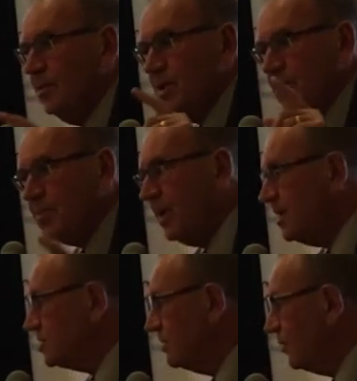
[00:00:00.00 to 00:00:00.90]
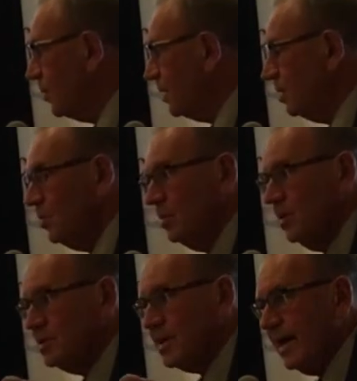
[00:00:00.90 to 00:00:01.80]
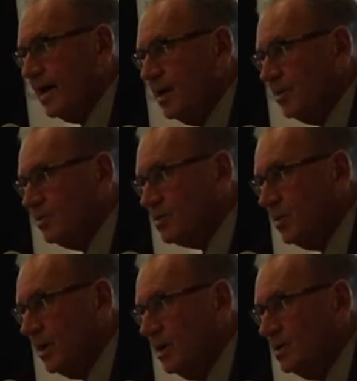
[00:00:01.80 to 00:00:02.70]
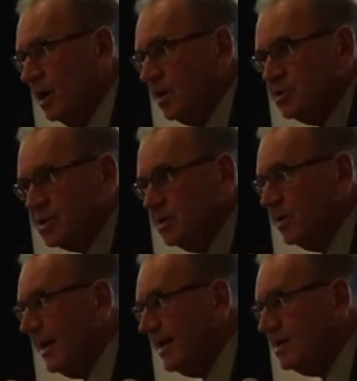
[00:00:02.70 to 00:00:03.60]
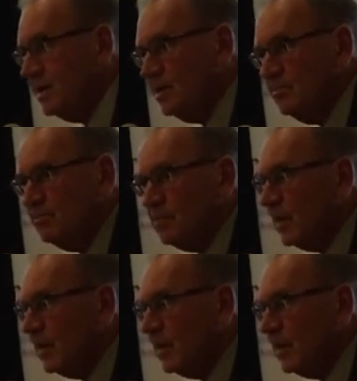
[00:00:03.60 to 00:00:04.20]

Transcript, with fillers: And when the price of oil was at one hundred twenty dollars or ninety